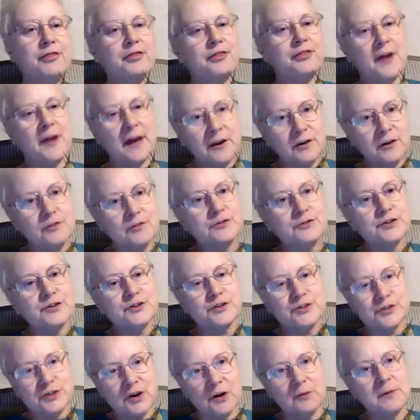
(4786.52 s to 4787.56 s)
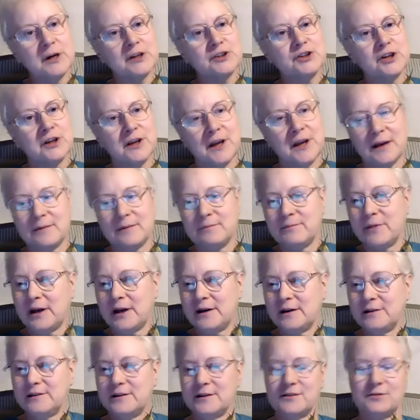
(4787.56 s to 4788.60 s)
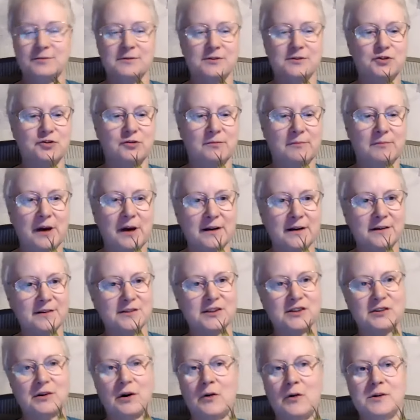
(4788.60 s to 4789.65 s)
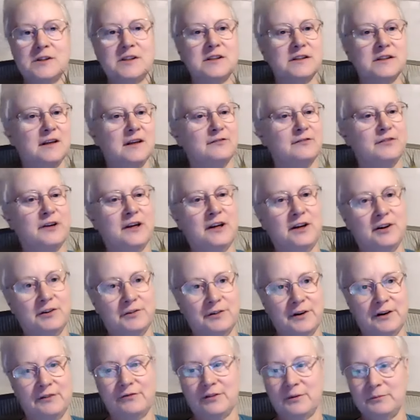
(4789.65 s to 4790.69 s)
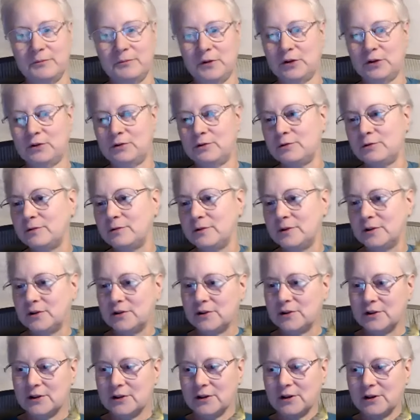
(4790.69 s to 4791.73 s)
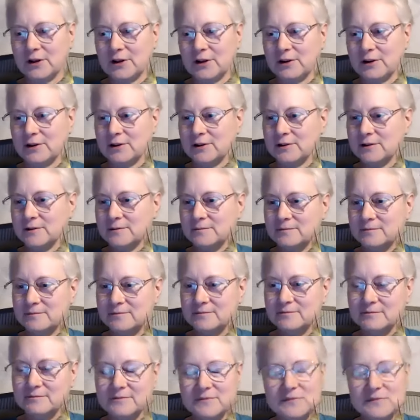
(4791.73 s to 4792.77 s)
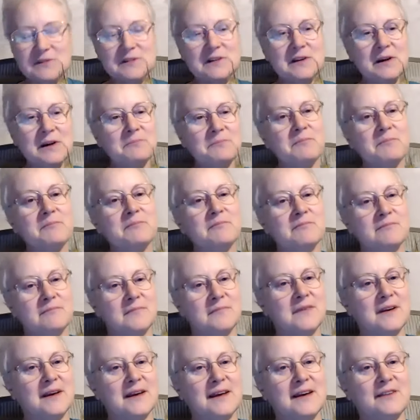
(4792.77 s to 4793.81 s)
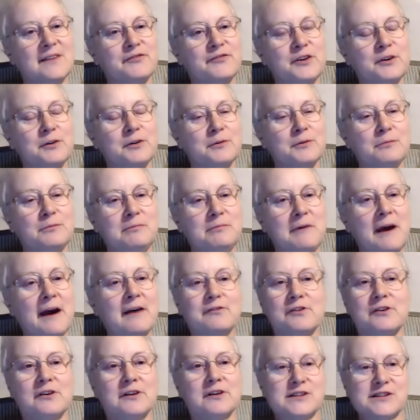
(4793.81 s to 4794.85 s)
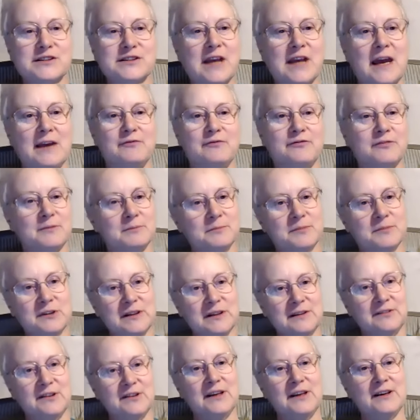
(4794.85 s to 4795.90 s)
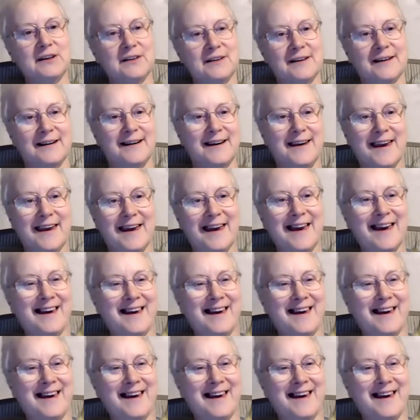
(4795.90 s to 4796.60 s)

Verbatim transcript: thank you so much again, Bennett. This was tremendous. I always love hearing from you. Um, if you ever escape from Bolivia again,